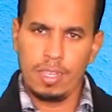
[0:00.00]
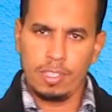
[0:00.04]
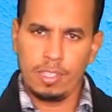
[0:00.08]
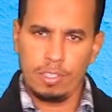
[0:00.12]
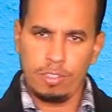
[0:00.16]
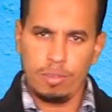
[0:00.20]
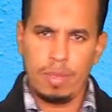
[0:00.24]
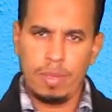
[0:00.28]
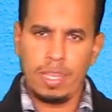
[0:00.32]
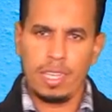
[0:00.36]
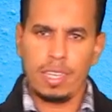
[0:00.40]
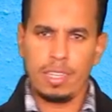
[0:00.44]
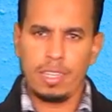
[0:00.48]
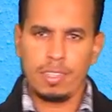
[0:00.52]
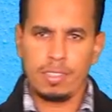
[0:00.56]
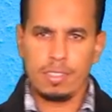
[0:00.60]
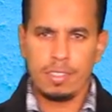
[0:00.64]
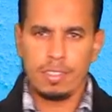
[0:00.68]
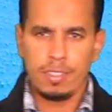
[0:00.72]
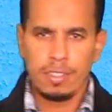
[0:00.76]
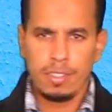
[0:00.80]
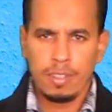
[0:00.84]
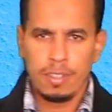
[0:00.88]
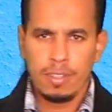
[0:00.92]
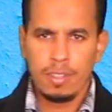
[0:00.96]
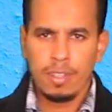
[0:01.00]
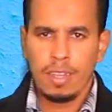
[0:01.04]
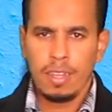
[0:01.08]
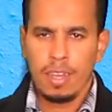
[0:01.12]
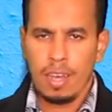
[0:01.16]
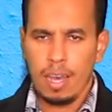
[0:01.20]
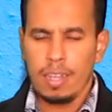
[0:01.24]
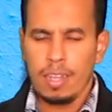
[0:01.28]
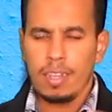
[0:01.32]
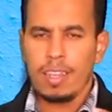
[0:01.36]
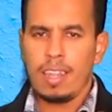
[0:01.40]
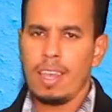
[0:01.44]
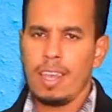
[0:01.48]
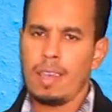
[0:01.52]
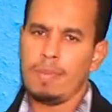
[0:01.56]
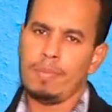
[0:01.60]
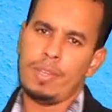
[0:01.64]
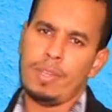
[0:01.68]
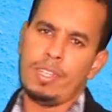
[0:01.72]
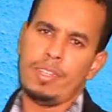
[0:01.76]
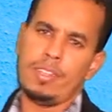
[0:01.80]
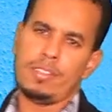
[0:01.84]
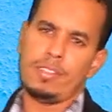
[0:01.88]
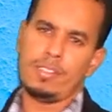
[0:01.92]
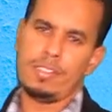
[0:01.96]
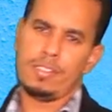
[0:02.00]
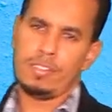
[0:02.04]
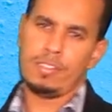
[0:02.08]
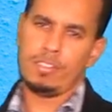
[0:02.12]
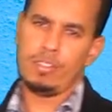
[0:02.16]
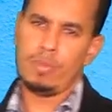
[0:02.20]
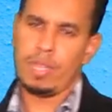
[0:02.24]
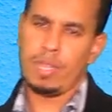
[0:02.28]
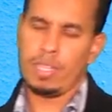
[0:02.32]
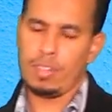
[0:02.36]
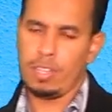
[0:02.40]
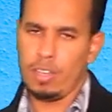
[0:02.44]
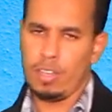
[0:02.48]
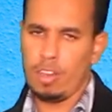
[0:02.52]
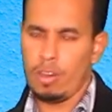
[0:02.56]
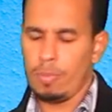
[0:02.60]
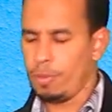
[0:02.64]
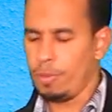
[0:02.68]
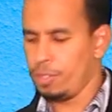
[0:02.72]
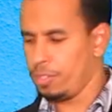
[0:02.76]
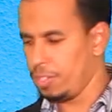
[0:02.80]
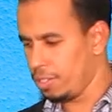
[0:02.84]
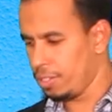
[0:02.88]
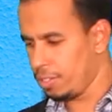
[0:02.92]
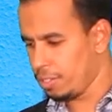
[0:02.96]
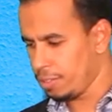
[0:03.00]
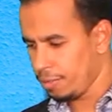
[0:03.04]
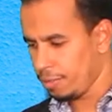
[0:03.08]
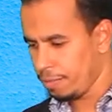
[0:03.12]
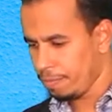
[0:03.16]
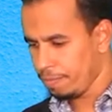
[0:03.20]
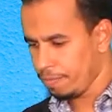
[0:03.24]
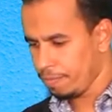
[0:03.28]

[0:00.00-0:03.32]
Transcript: to make it unhappiness, to make the opposite.